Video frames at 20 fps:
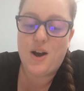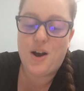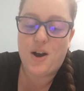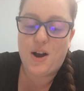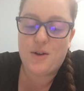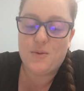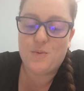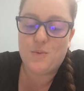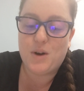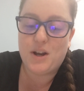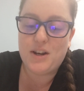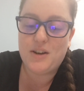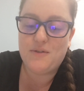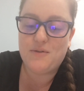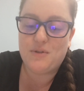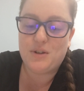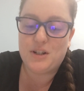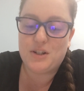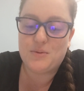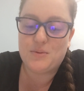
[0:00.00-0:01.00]
on one
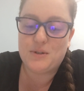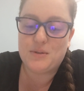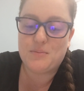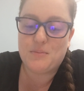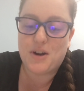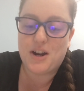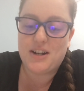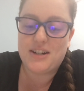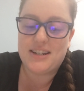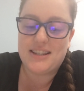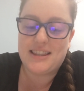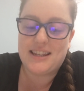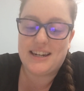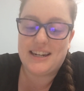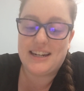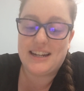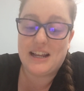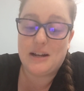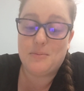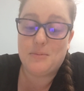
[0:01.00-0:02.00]
of which was marked that
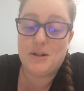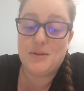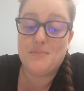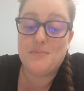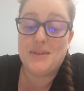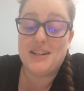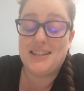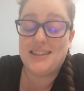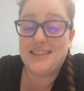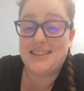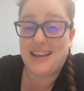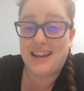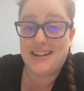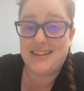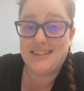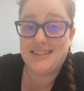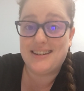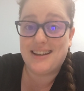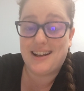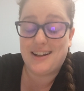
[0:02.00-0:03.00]
it had been
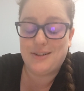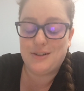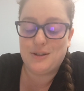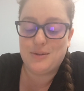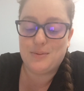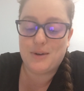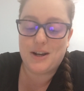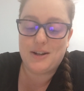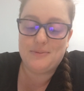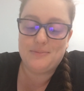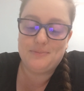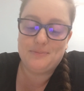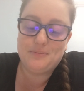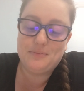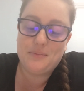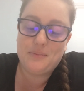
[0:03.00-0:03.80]
missent elsewhere.